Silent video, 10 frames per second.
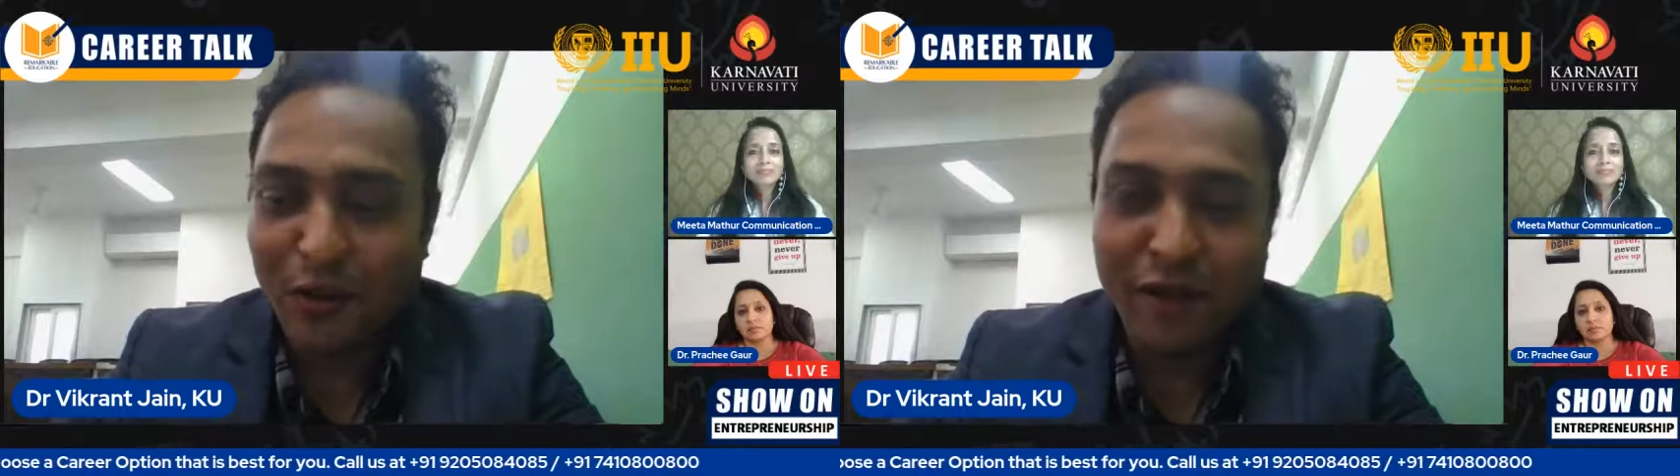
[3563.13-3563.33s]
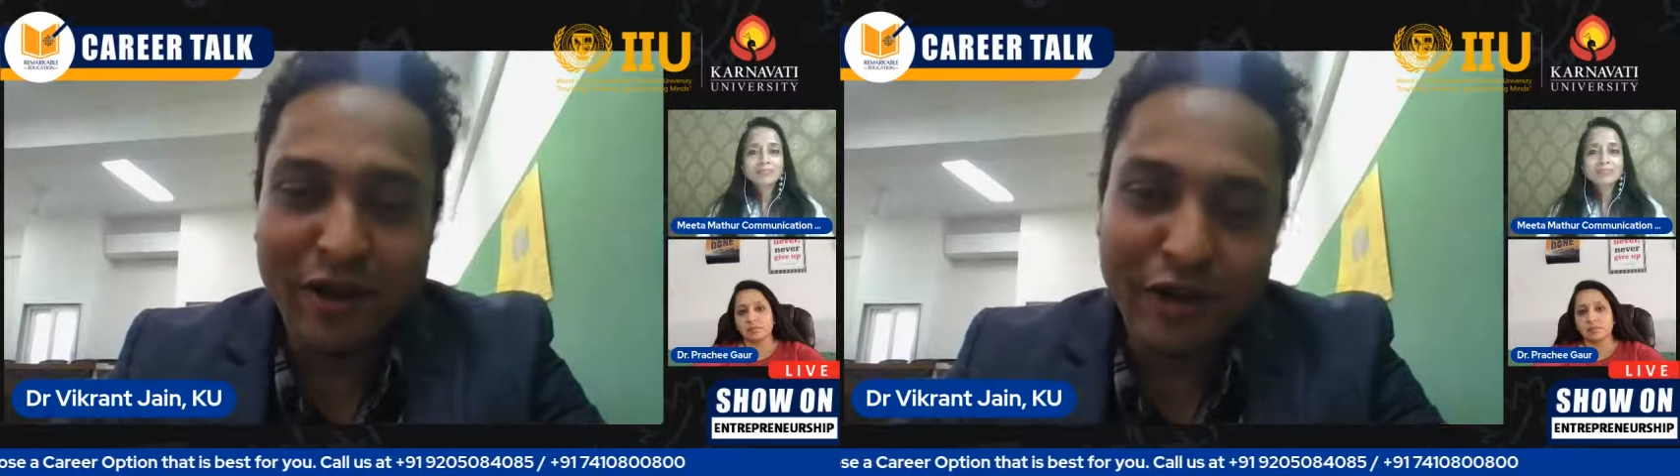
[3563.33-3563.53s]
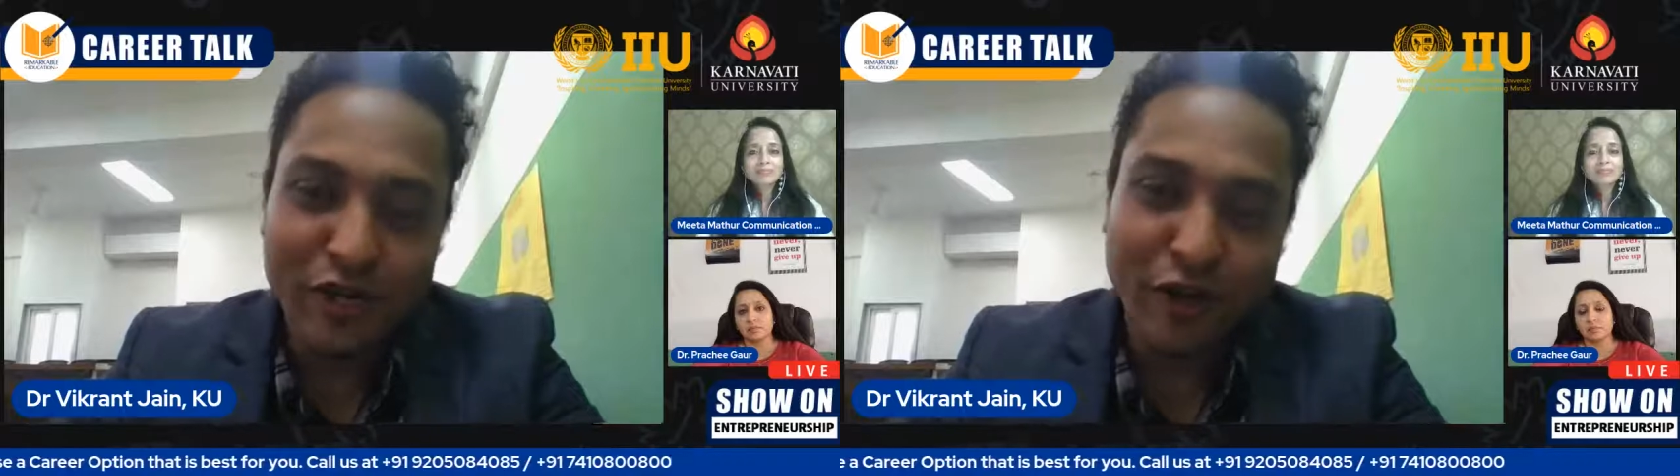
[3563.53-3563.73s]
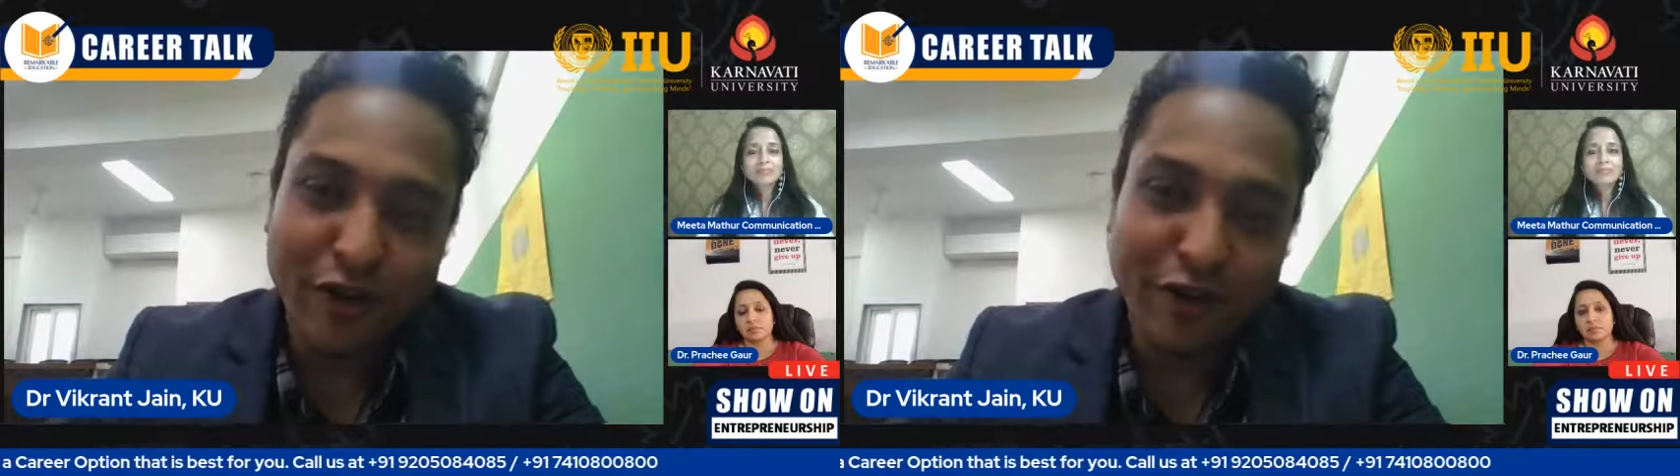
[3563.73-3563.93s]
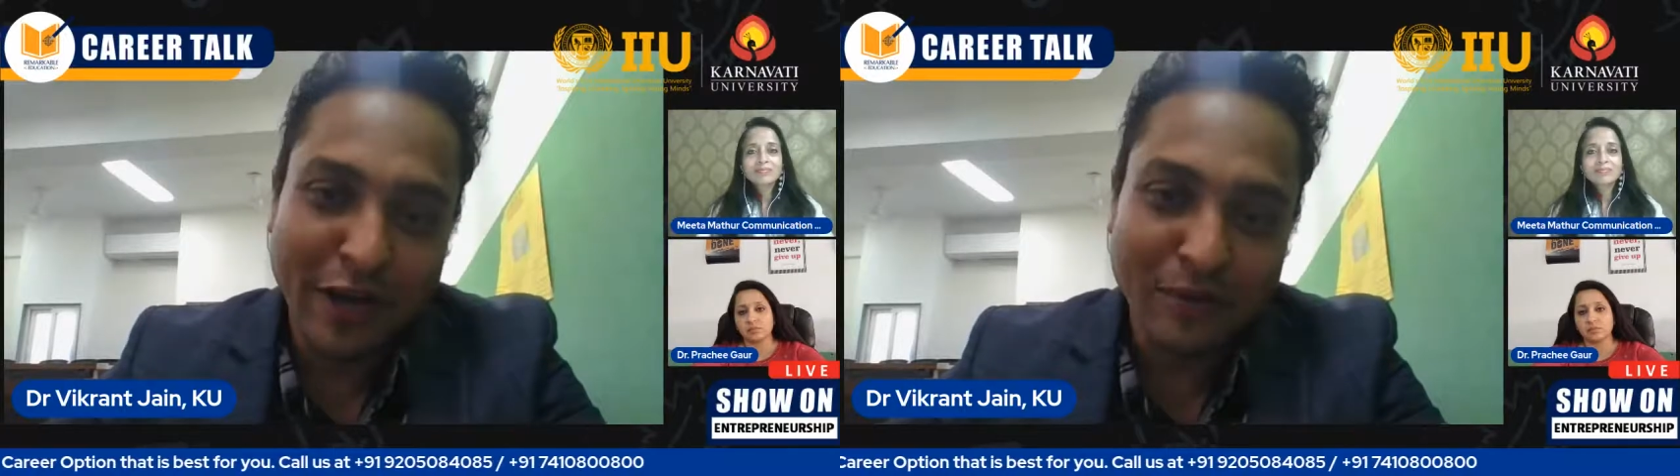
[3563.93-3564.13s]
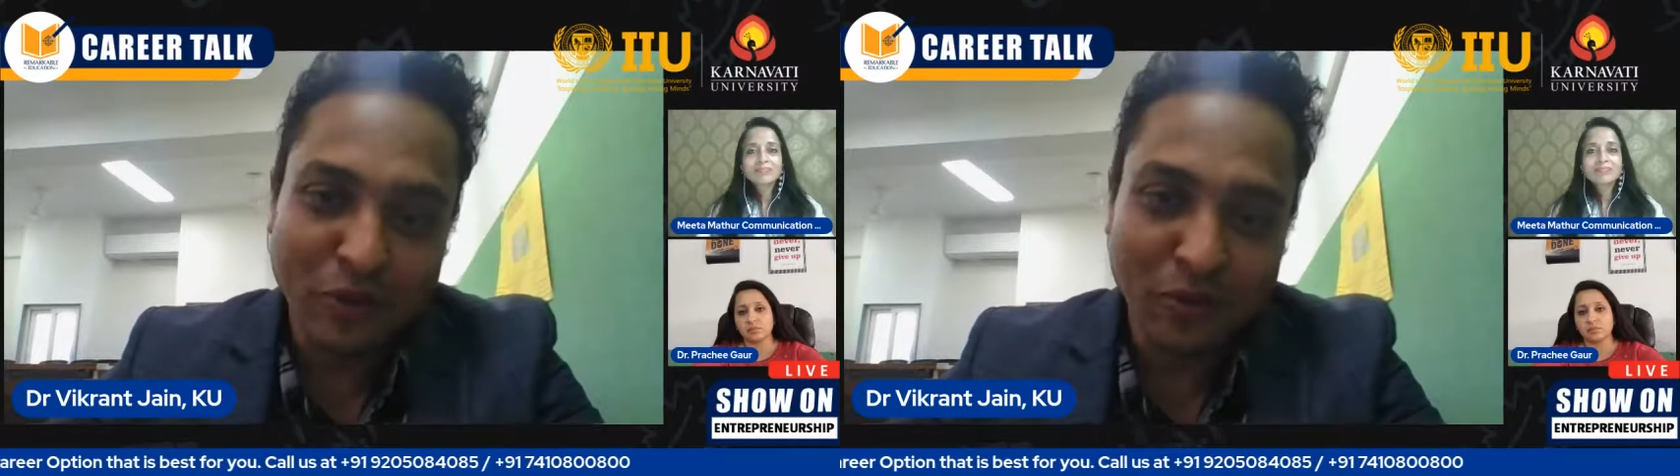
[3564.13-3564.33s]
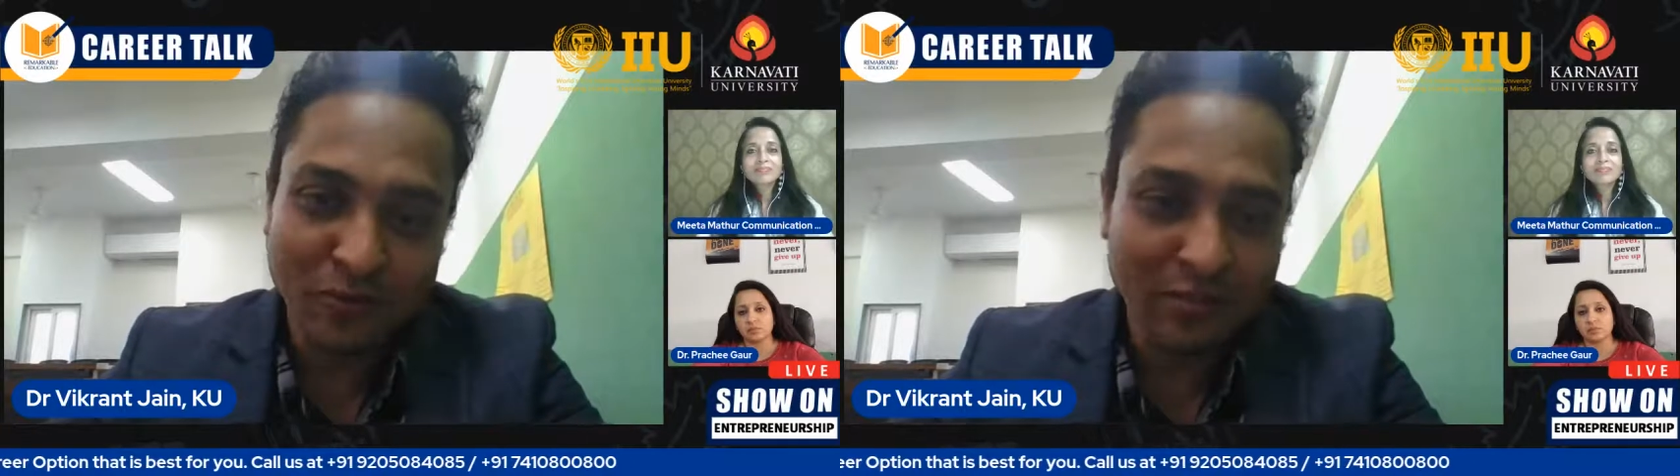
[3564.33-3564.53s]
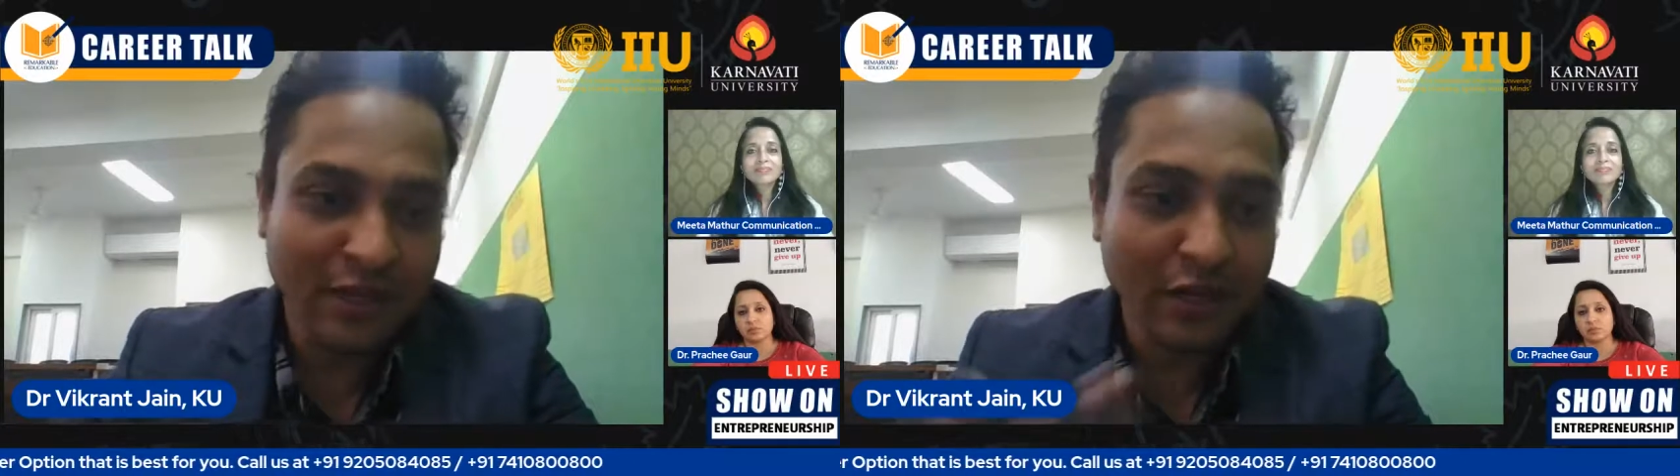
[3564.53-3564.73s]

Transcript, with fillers: know we are running short of time so